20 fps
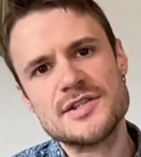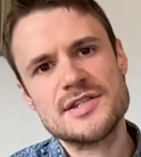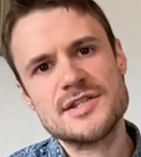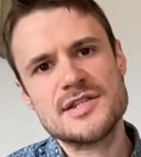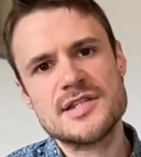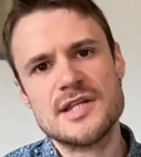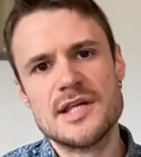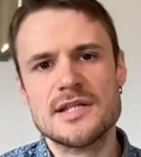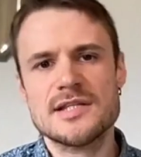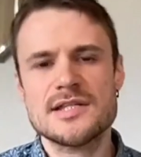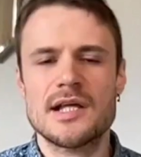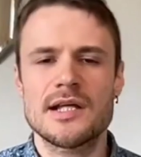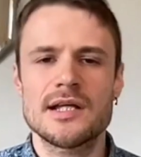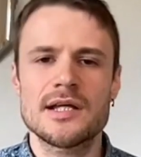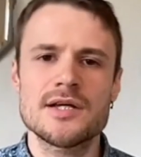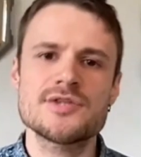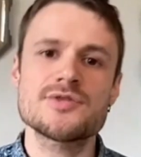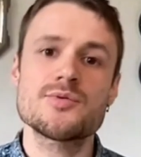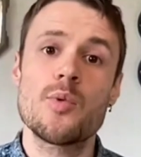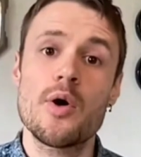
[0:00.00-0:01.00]
Agency are telling
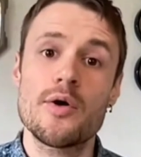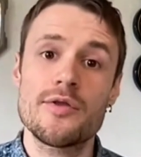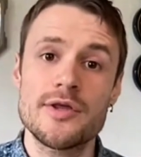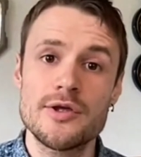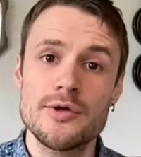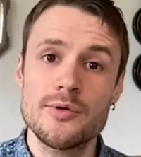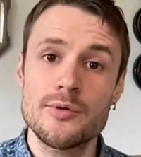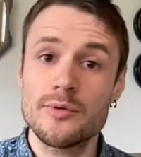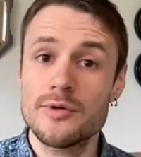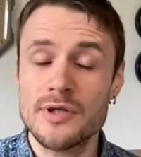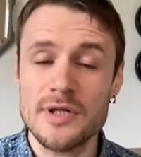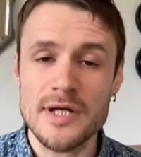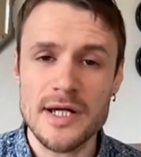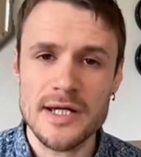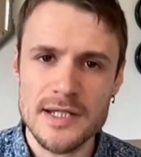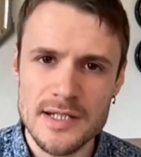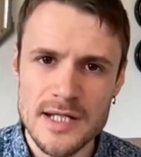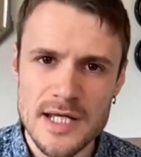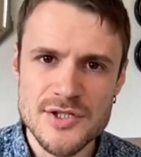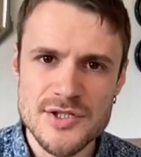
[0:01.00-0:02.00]
us, what the
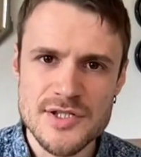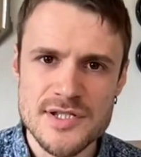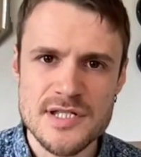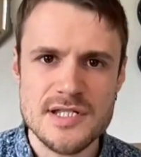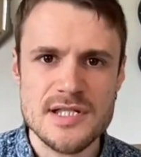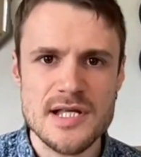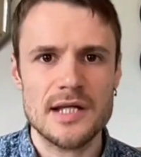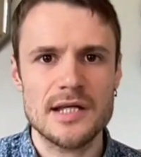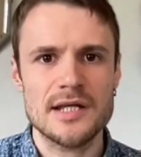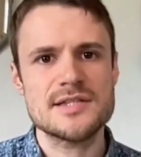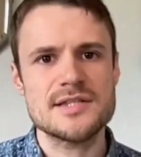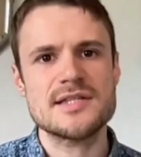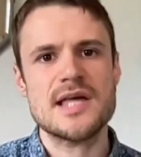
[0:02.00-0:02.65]
United Nations are telling us,